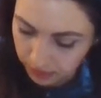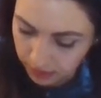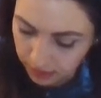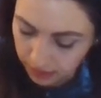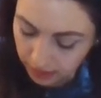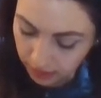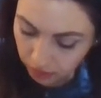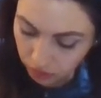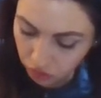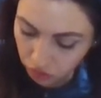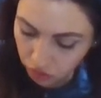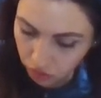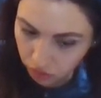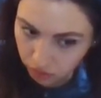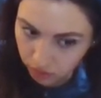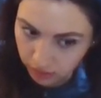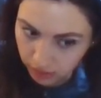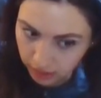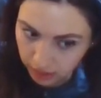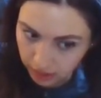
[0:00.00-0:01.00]
It's
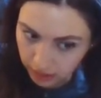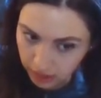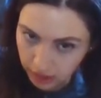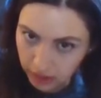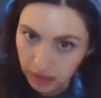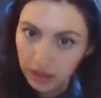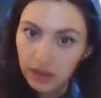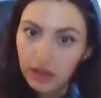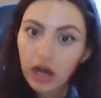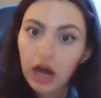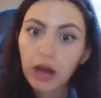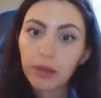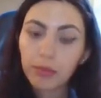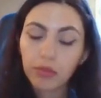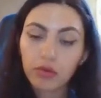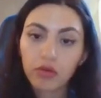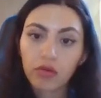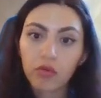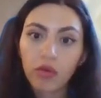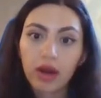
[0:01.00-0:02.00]
shown,
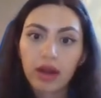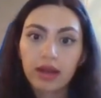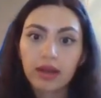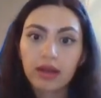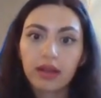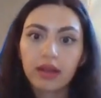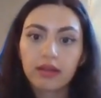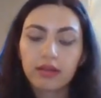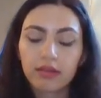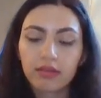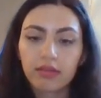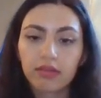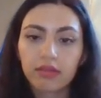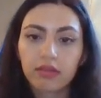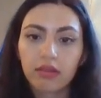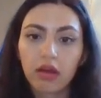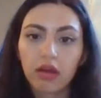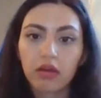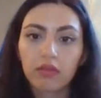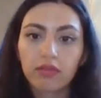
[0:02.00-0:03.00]
I'm writing the
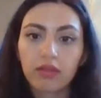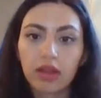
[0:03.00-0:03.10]
stuff